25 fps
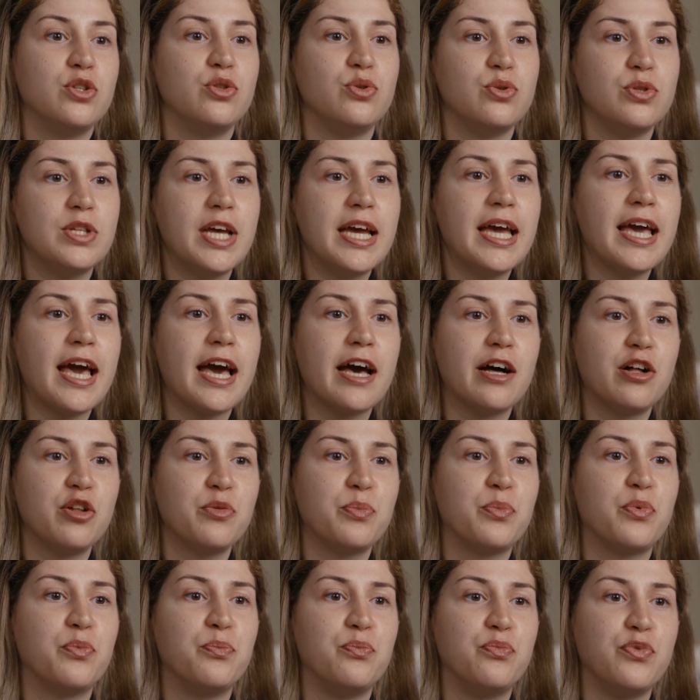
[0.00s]
Do they
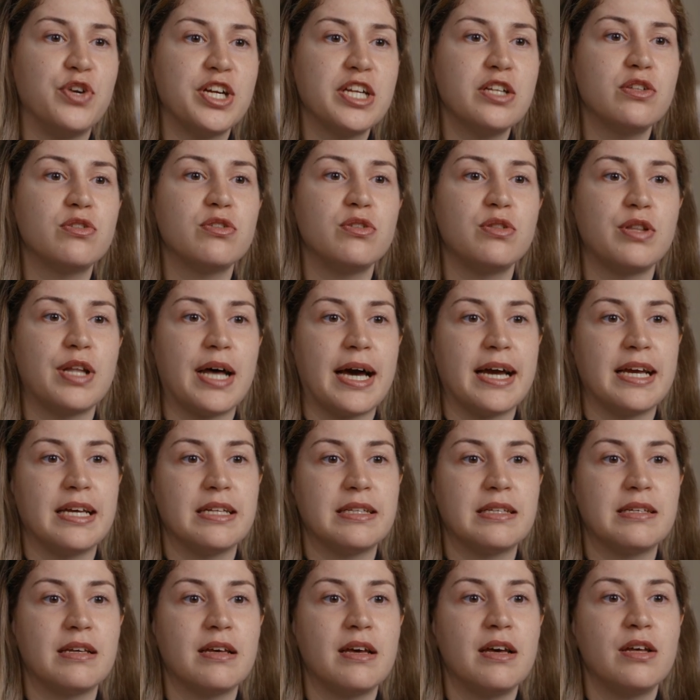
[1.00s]
help bring to
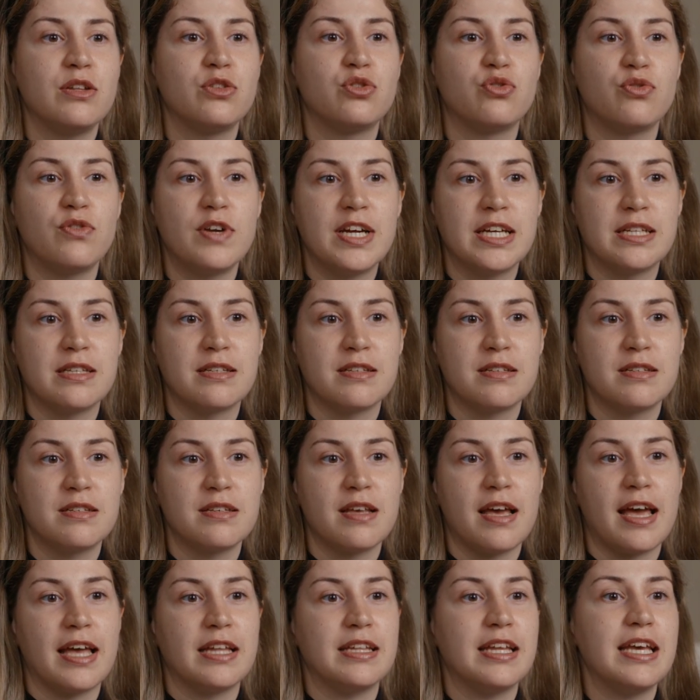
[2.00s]
light trends
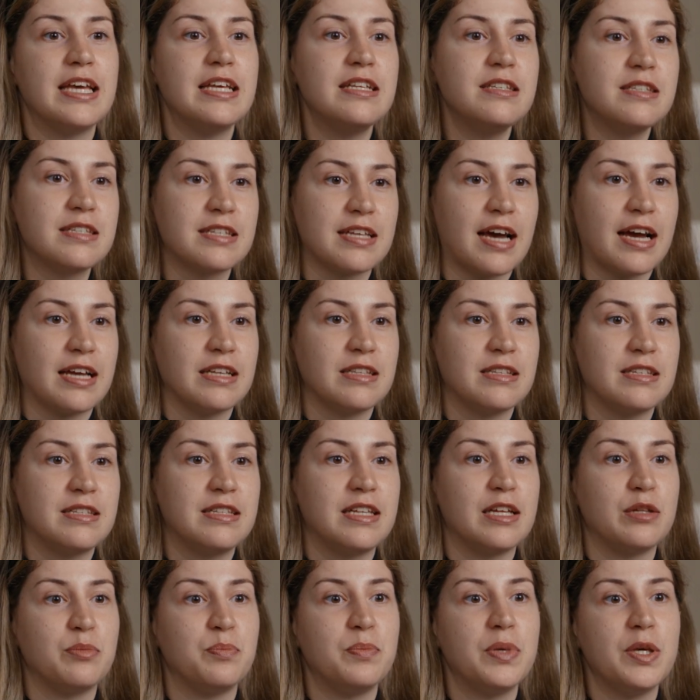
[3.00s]
and insights
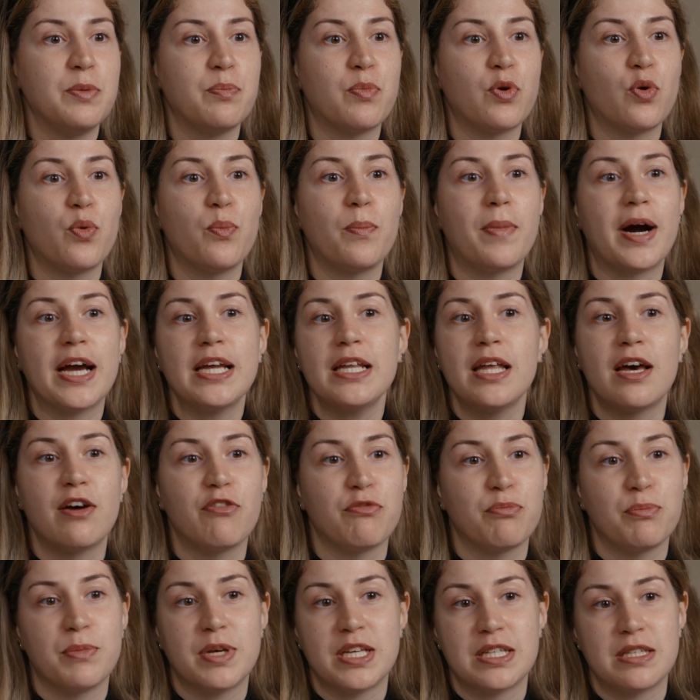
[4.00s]
that people might
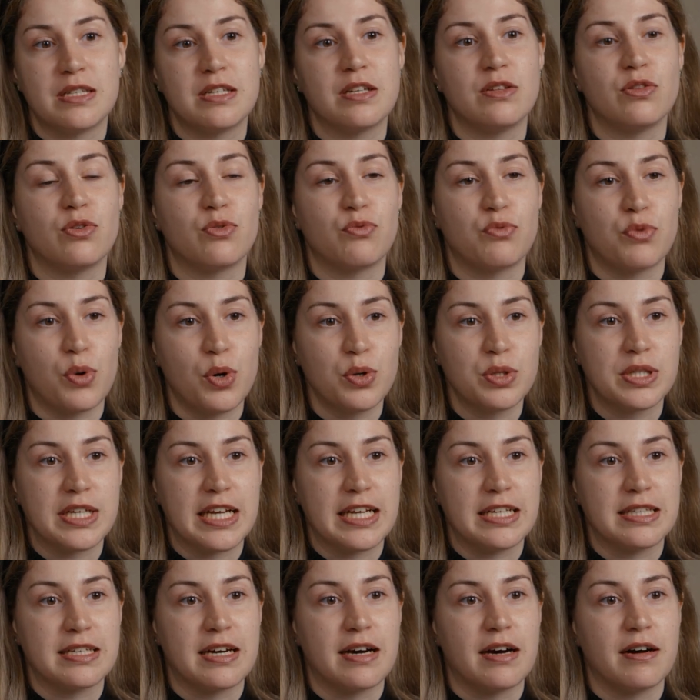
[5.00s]
have missed in the raw
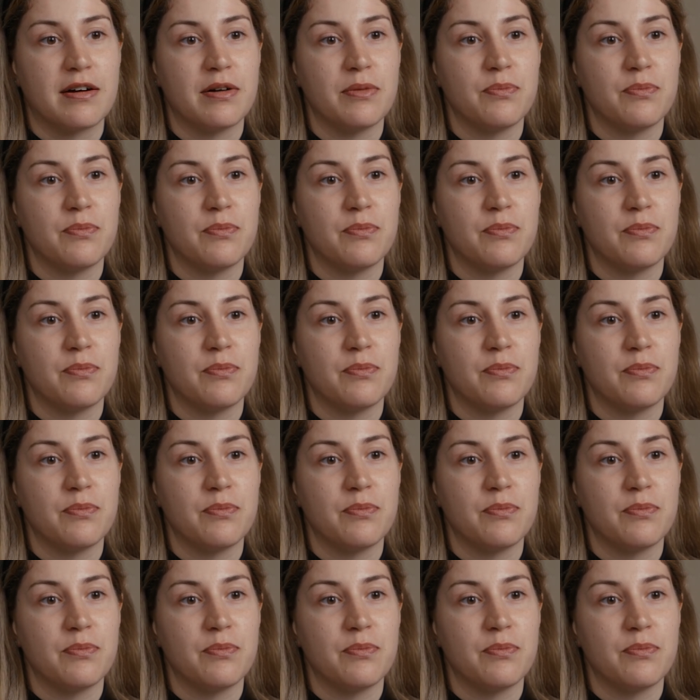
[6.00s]
data?